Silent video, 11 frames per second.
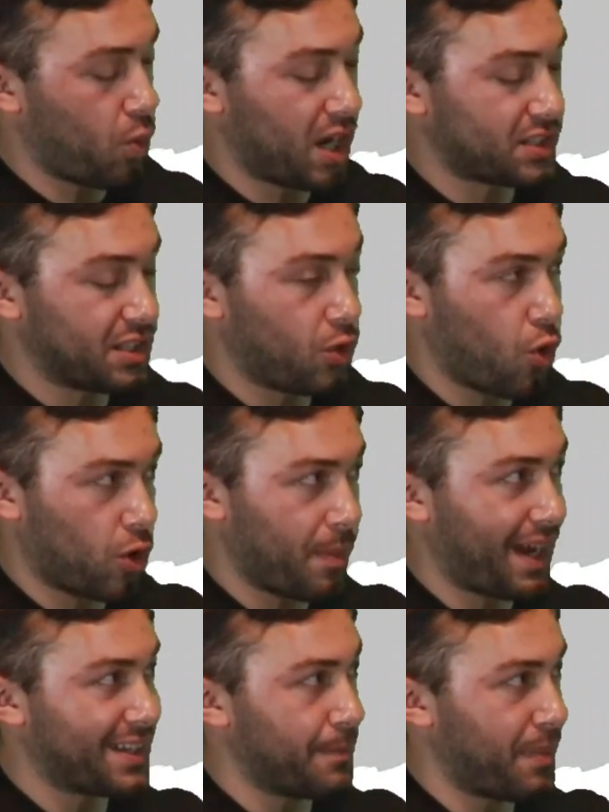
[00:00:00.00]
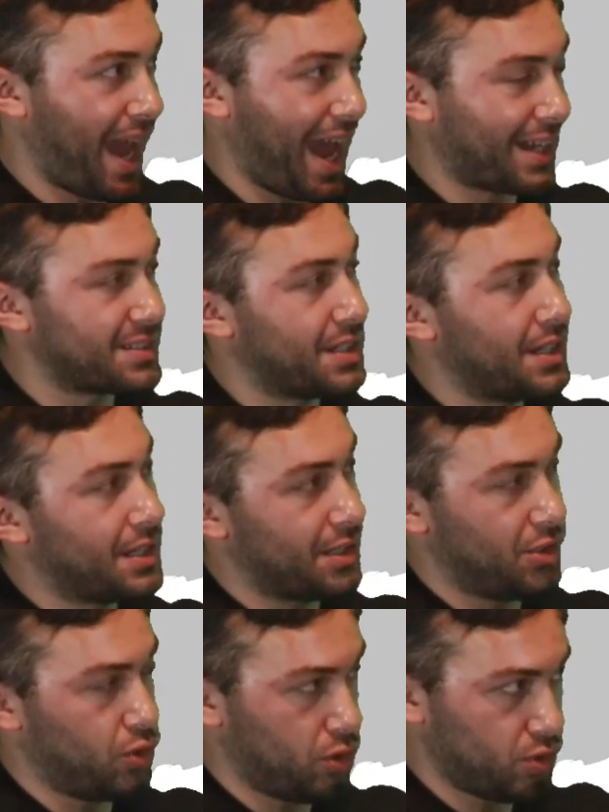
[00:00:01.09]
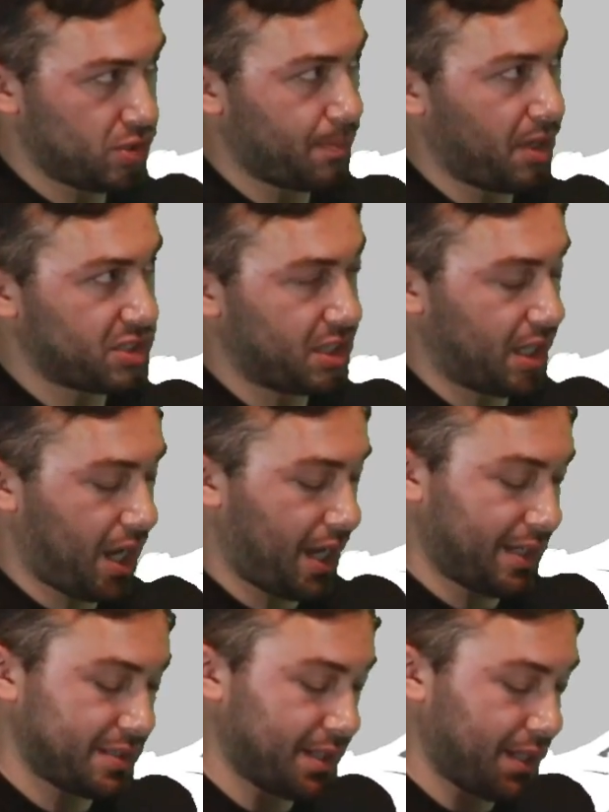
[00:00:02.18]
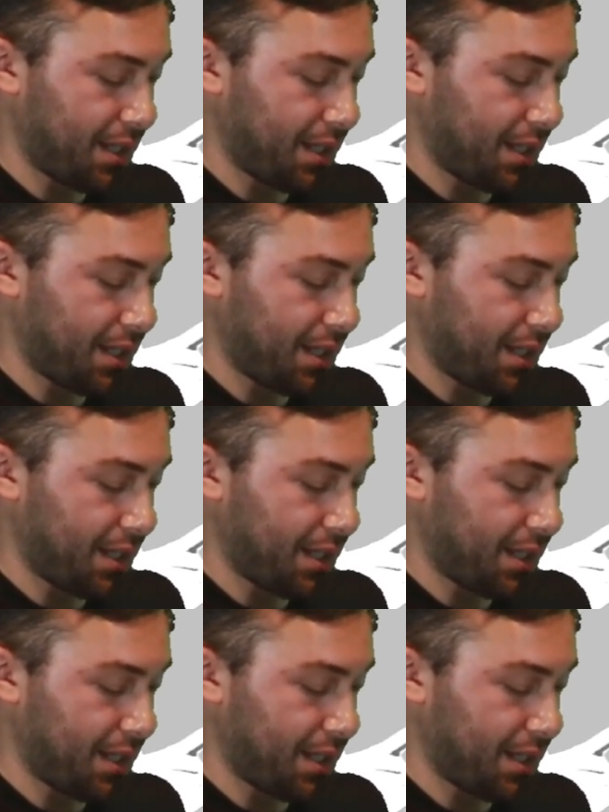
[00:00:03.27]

watching the quarterback and the backs, you do lose a bunch of guys.